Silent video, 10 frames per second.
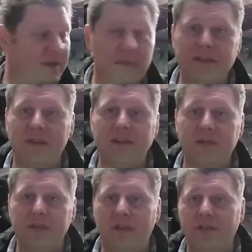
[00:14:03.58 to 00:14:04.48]
Uh, it means a lot
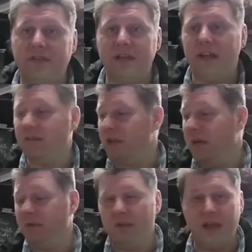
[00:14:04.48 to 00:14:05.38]
to me that you guys are taking the
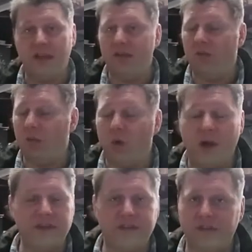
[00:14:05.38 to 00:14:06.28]
time to like,
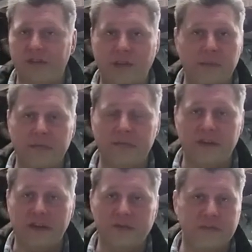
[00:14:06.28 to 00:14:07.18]
watch, and thumb up the
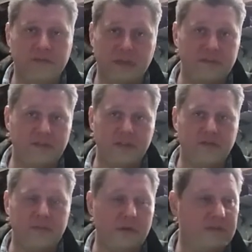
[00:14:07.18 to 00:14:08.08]
videos. It means a
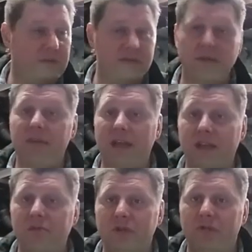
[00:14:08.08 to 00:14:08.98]
huge amount to me, so
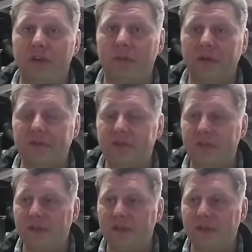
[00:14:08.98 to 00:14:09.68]
thank you so very much.